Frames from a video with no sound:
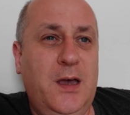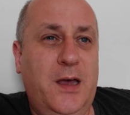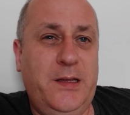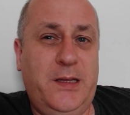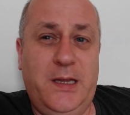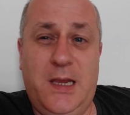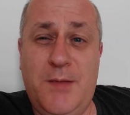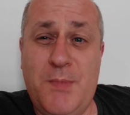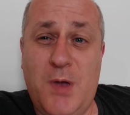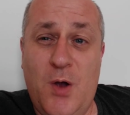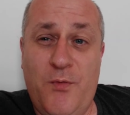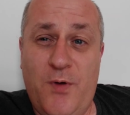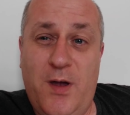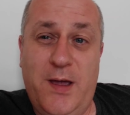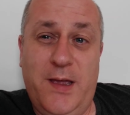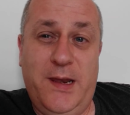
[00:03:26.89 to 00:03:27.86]
I did email
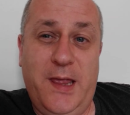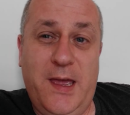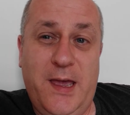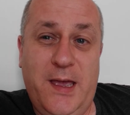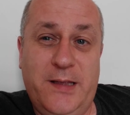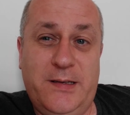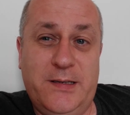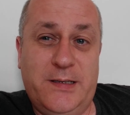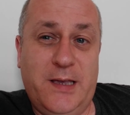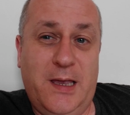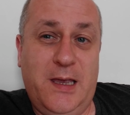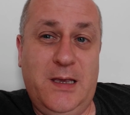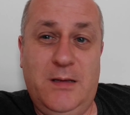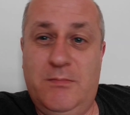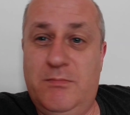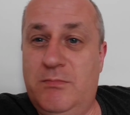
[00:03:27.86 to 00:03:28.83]
Ryanair to
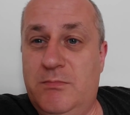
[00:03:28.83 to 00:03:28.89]
say,